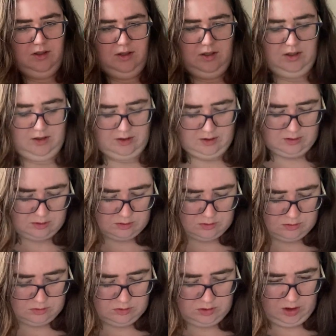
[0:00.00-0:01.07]

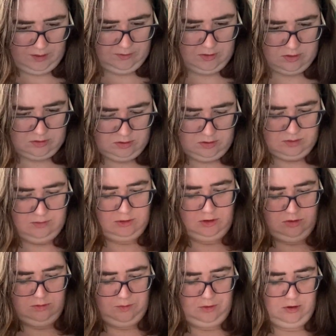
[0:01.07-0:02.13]
And I've done some
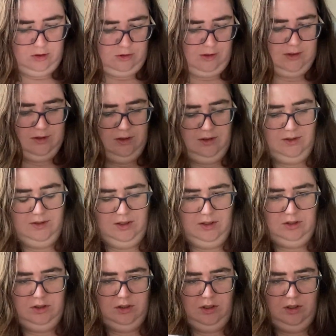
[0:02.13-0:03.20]
good progress on this
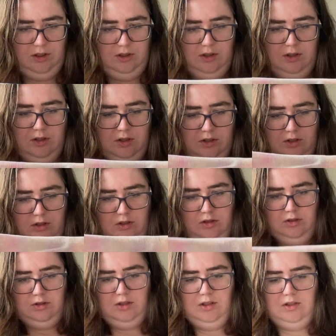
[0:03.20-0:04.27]
actually,
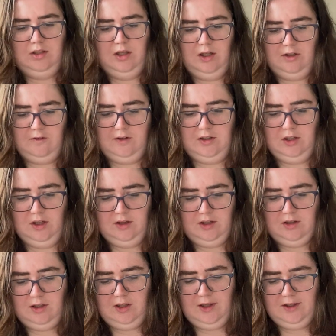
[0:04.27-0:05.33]
since the last video. I
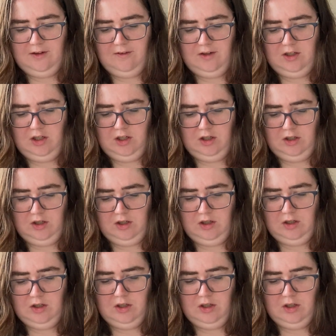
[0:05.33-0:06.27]
think the last video,